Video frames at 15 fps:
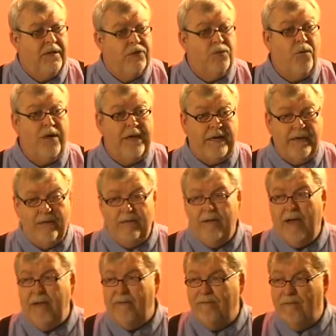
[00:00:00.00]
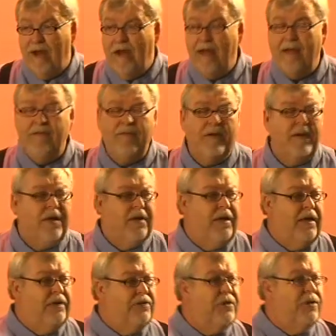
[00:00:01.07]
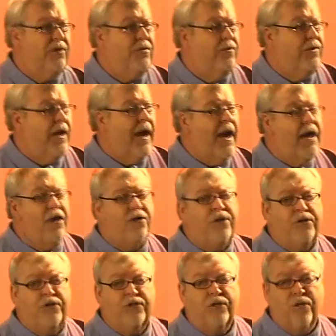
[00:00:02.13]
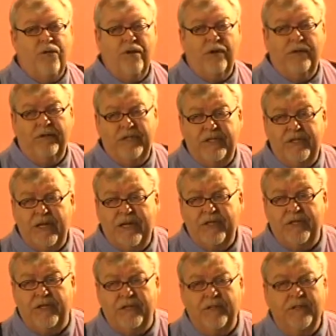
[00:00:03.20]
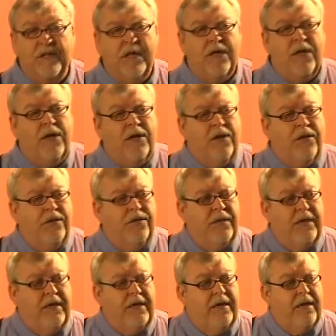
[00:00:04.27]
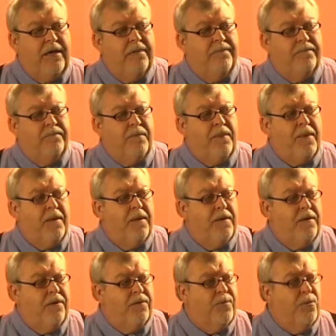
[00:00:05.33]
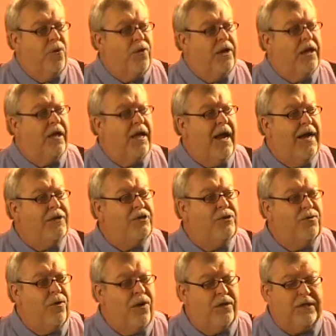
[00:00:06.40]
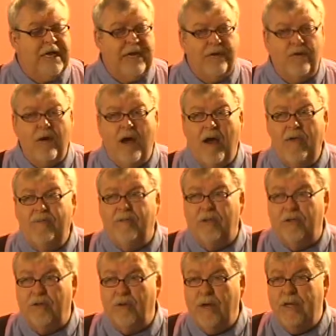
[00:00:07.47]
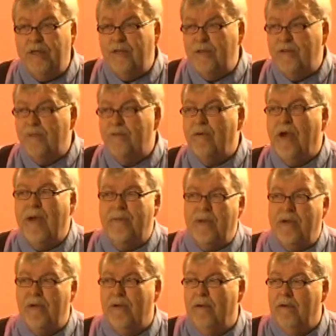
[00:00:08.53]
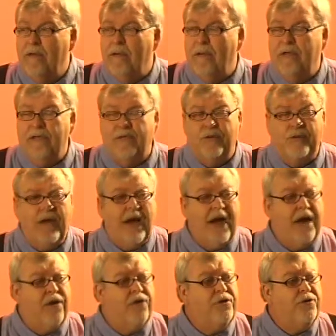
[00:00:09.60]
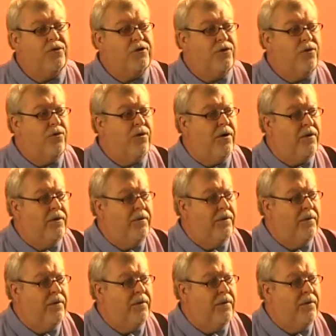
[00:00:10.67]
20, right, 5. And so the higher you score on these sections, the more inclined you are to handle conflict the way that you've described it here. And so the higher your score,